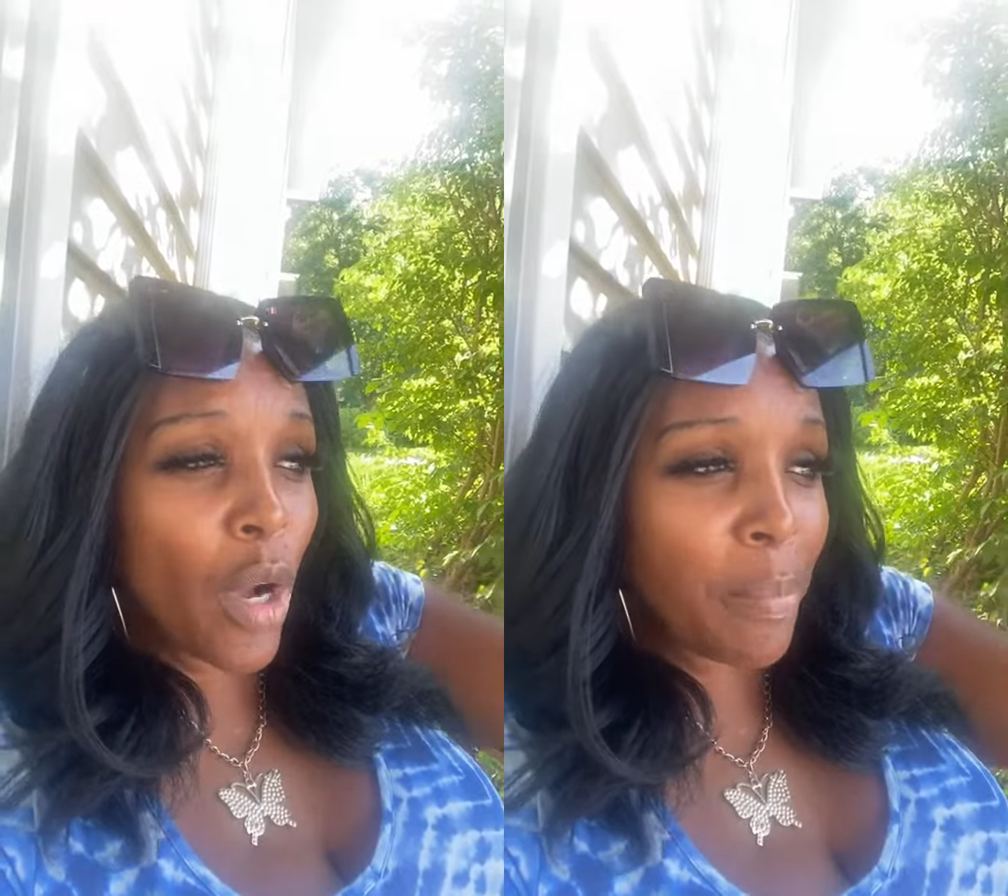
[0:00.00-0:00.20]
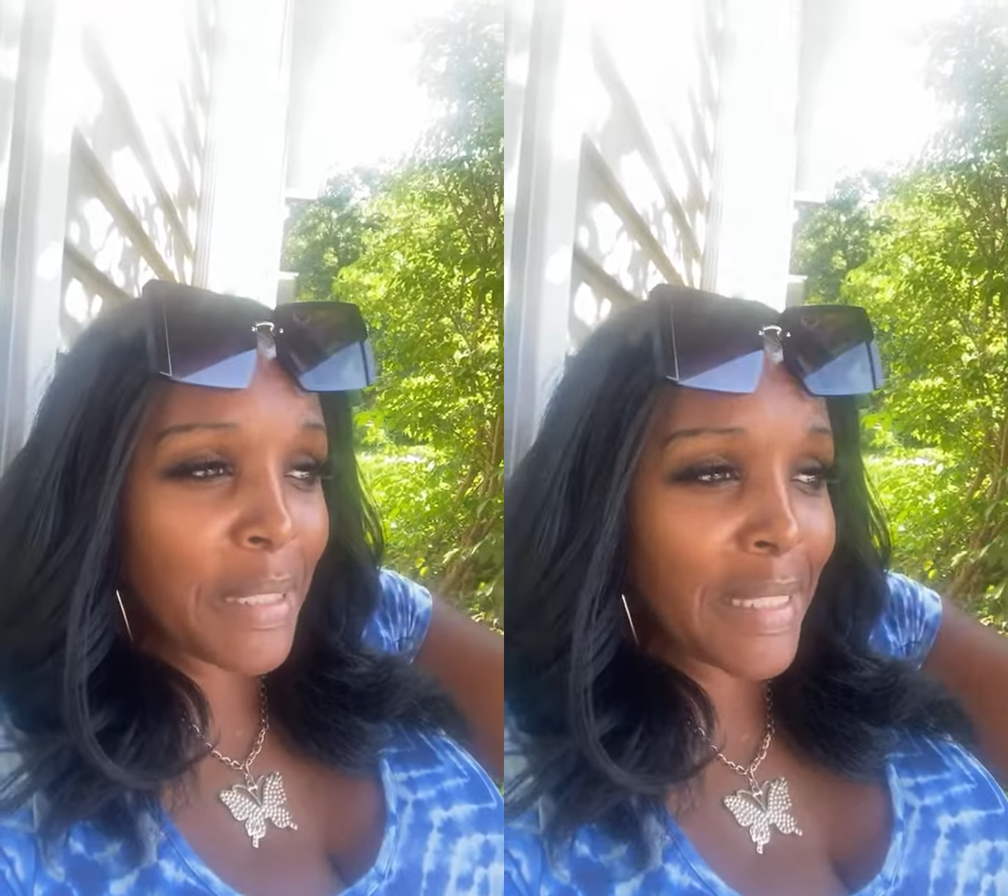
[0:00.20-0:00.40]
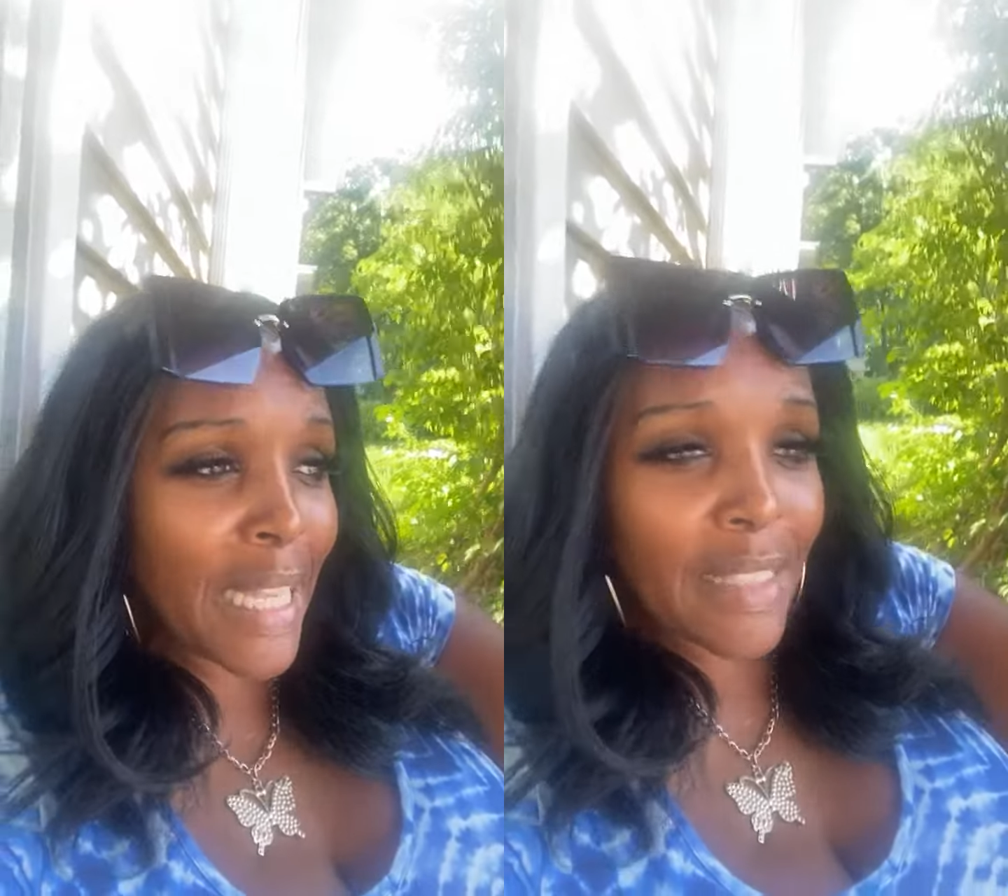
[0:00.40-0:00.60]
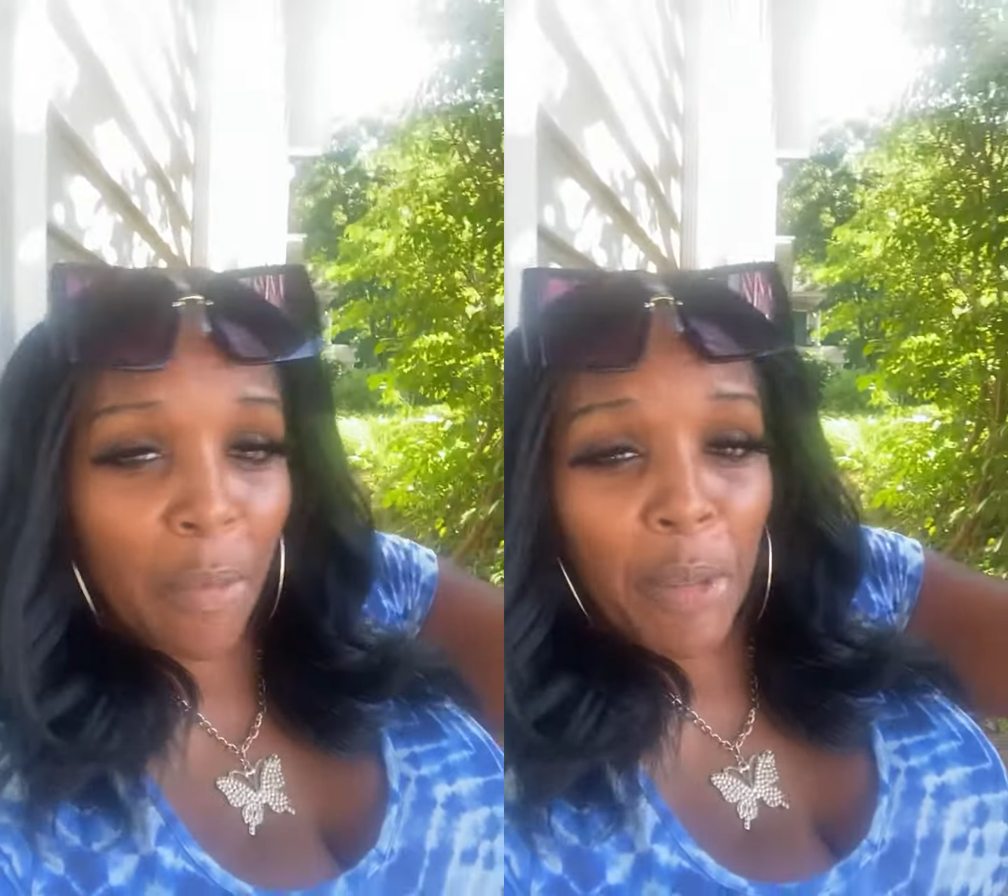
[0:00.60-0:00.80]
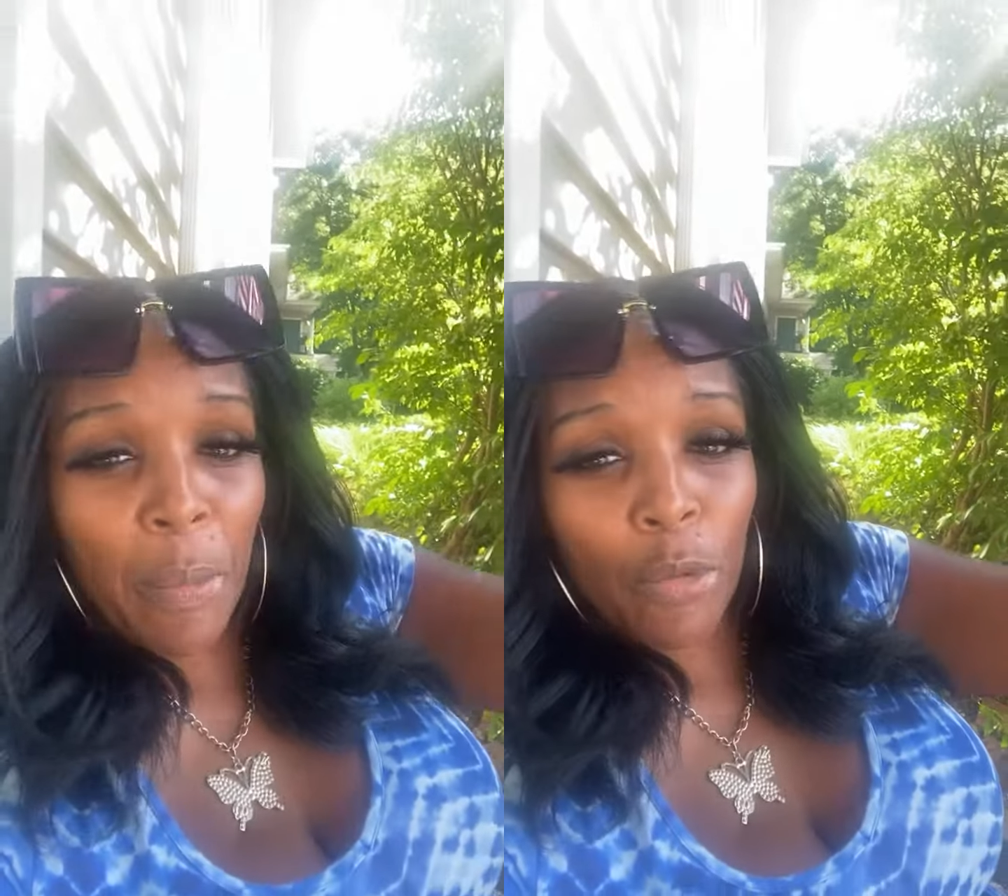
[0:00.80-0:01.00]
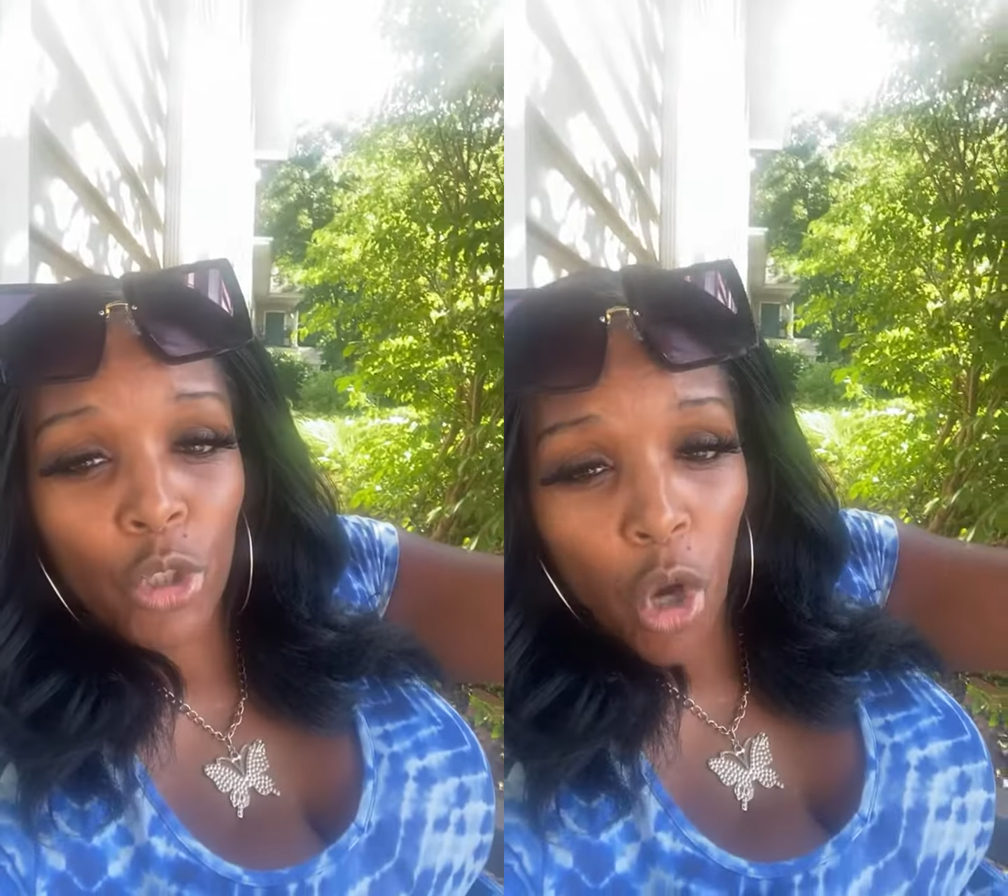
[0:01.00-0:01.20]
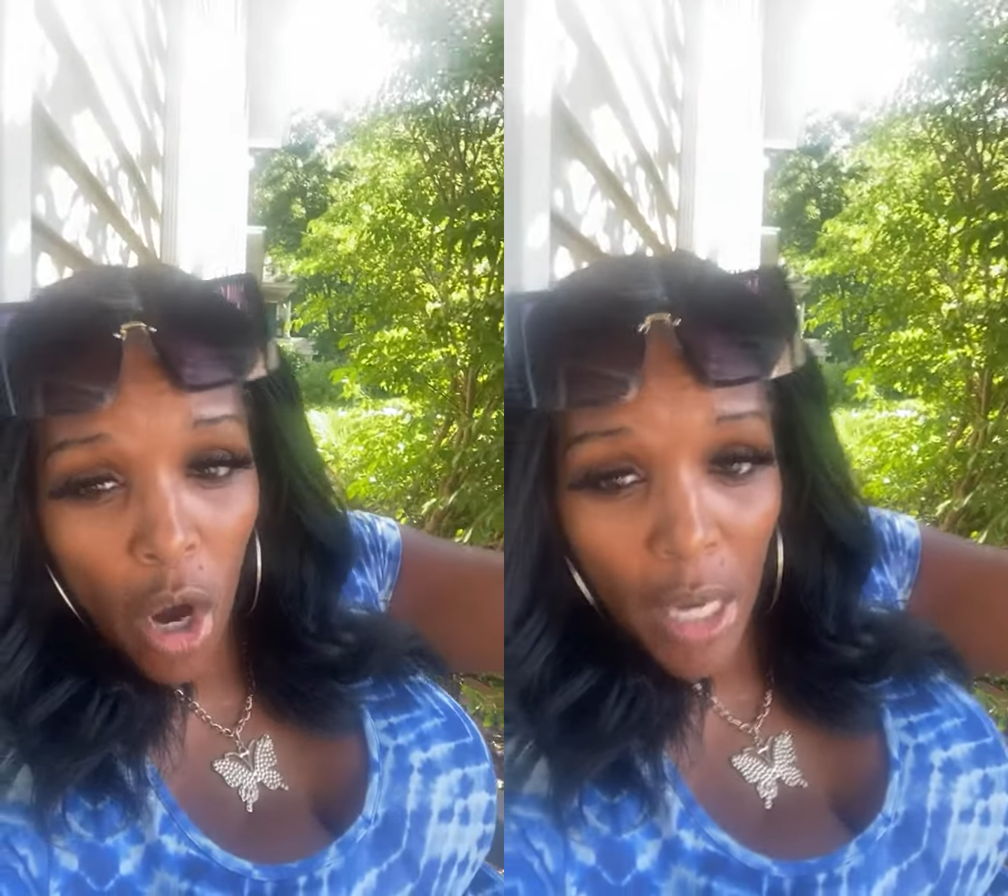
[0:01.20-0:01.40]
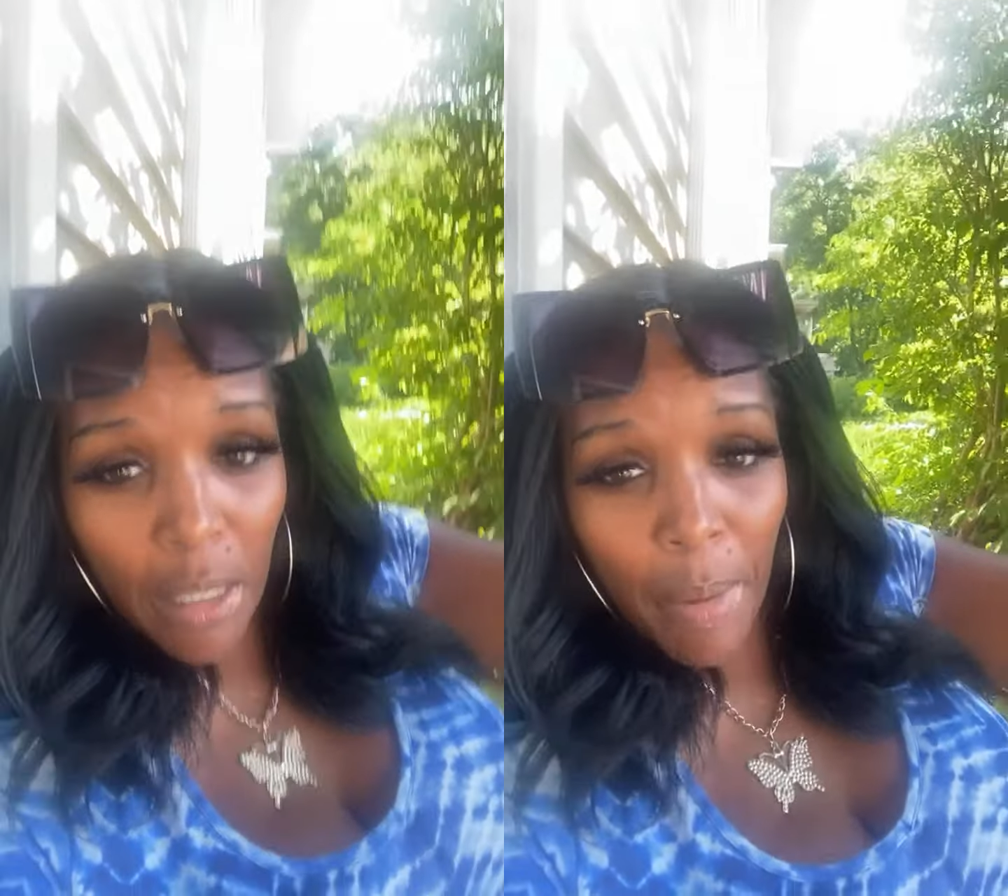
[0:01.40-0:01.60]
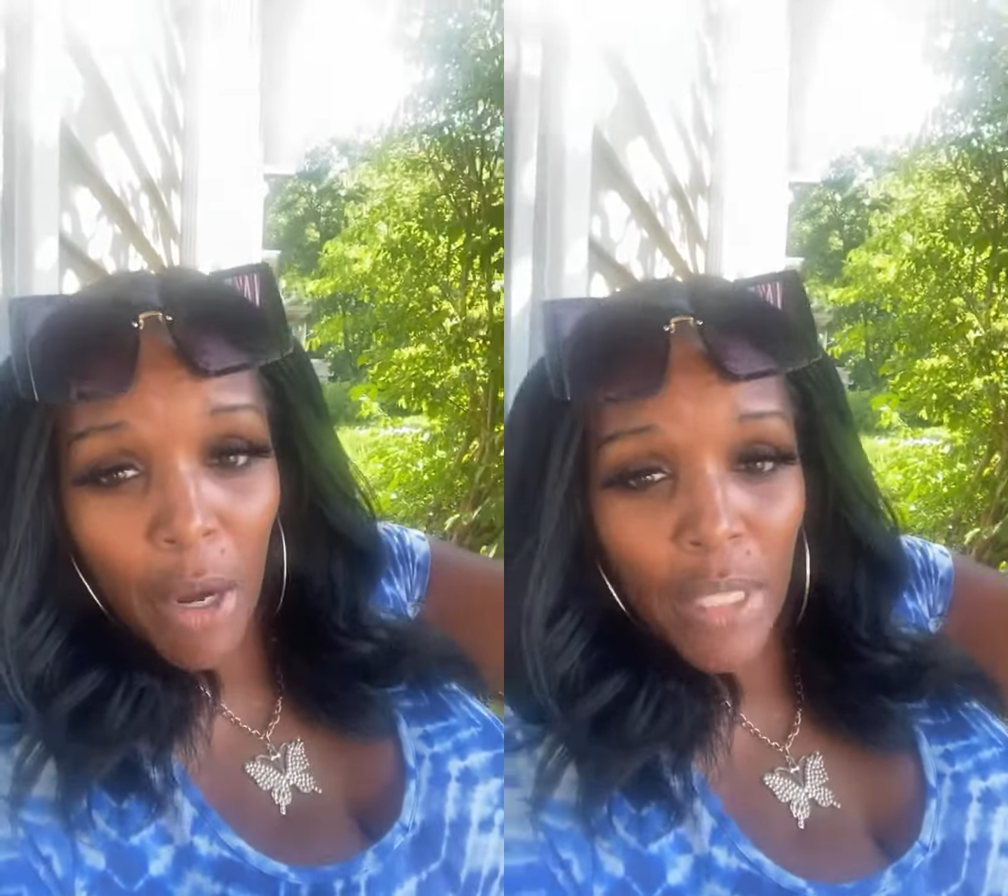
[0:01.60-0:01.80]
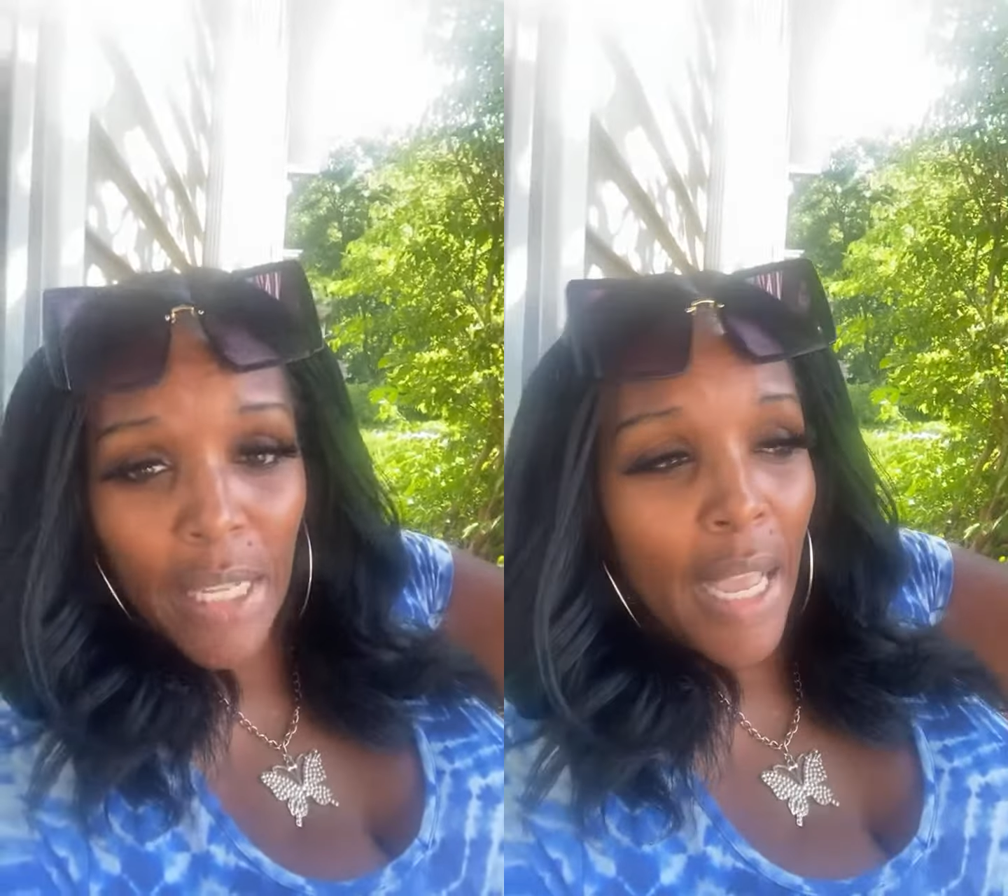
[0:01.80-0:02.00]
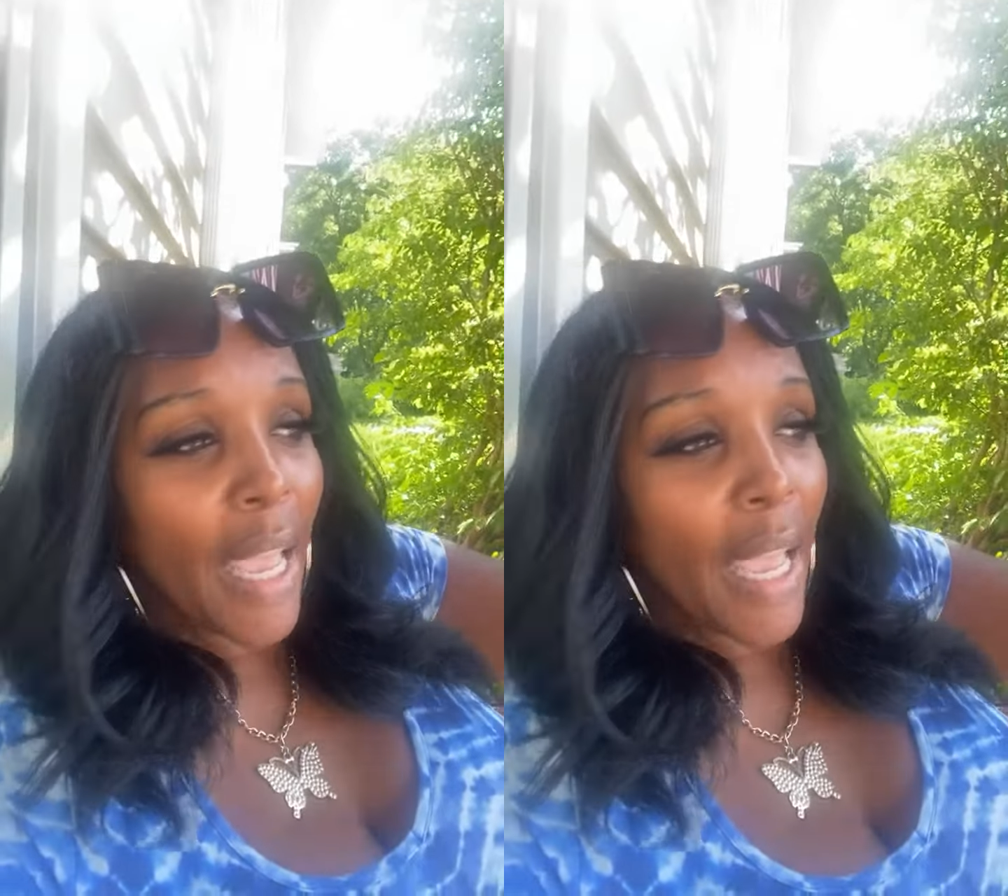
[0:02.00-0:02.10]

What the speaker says: upset that people talking about it